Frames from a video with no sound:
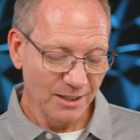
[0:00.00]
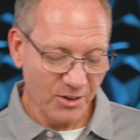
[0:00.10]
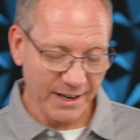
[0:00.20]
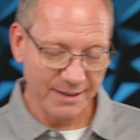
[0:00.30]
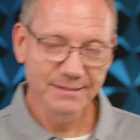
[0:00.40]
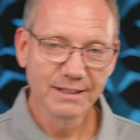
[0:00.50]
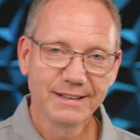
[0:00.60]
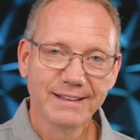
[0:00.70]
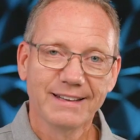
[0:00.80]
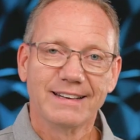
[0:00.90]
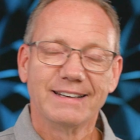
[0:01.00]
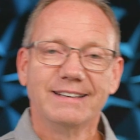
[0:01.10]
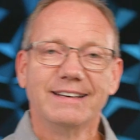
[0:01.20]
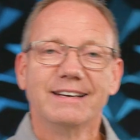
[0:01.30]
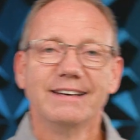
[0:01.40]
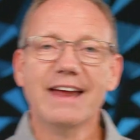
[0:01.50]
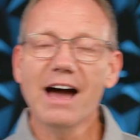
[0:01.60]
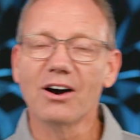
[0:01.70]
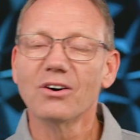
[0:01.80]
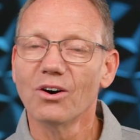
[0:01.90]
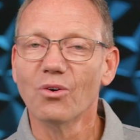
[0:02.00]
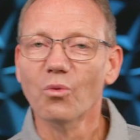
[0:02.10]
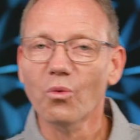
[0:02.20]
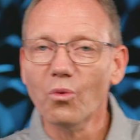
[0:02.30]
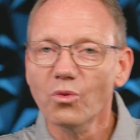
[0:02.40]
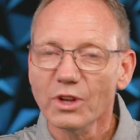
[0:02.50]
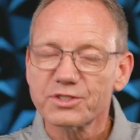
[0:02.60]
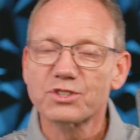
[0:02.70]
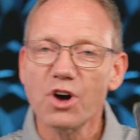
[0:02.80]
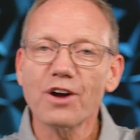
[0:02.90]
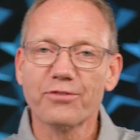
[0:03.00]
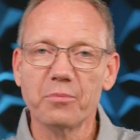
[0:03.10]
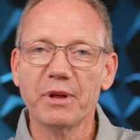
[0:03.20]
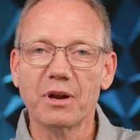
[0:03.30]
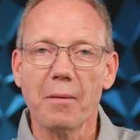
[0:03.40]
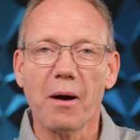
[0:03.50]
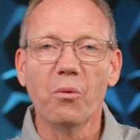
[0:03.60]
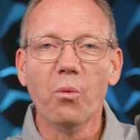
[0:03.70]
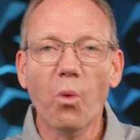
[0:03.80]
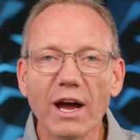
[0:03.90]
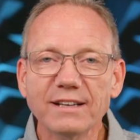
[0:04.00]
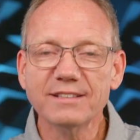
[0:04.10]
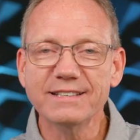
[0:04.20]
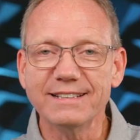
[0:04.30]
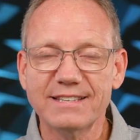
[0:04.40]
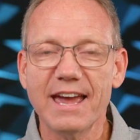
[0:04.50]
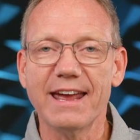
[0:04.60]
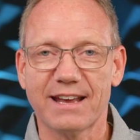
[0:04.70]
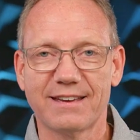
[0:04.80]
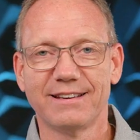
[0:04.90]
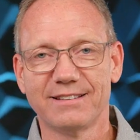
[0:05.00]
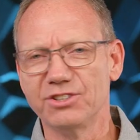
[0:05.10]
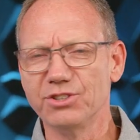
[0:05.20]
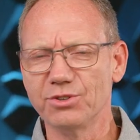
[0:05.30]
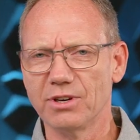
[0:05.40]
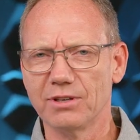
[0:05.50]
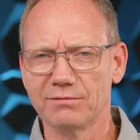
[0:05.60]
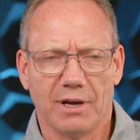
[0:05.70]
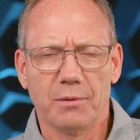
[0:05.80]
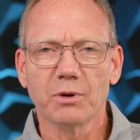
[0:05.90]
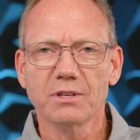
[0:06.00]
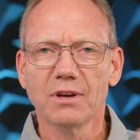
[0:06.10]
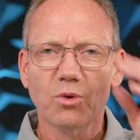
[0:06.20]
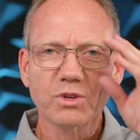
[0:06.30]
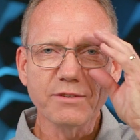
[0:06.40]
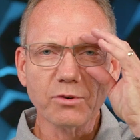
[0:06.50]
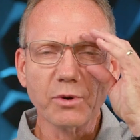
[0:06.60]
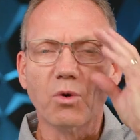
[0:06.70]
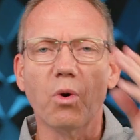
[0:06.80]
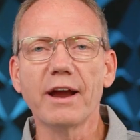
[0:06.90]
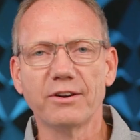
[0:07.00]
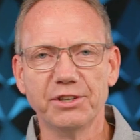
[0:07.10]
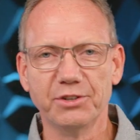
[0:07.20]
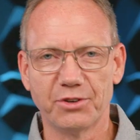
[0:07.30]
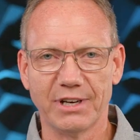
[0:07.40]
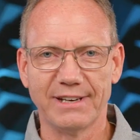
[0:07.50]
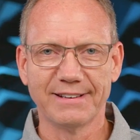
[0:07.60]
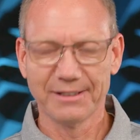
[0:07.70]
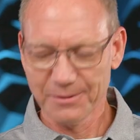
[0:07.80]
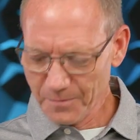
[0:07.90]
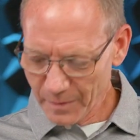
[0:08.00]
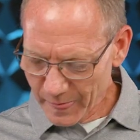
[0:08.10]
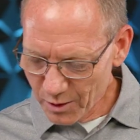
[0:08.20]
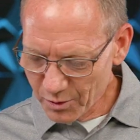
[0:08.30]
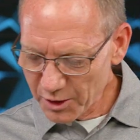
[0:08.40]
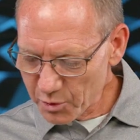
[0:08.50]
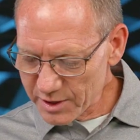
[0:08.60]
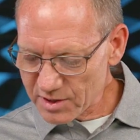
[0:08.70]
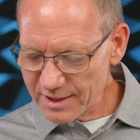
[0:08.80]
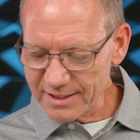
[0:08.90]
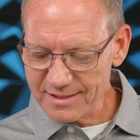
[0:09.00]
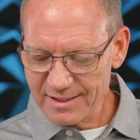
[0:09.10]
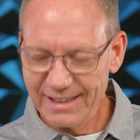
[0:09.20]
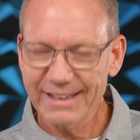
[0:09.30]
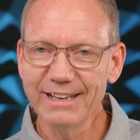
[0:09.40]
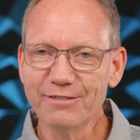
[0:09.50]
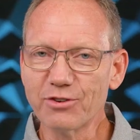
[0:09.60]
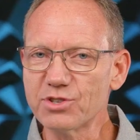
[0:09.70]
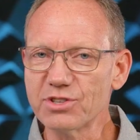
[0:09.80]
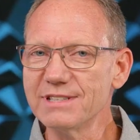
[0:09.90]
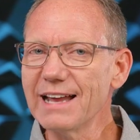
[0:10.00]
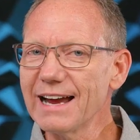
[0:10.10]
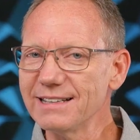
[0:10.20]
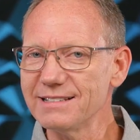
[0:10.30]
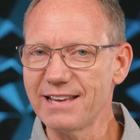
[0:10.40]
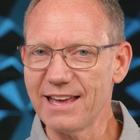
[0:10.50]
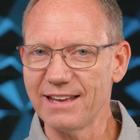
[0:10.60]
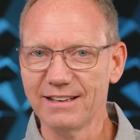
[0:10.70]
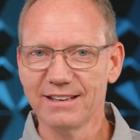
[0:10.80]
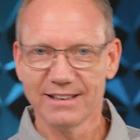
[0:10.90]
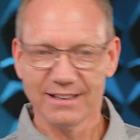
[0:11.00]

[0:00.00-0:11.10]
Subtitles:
Okay, now let's talk for a minute about what does it take to do good? I mean, what's even required to do good? I think we see this in verses 9 and 10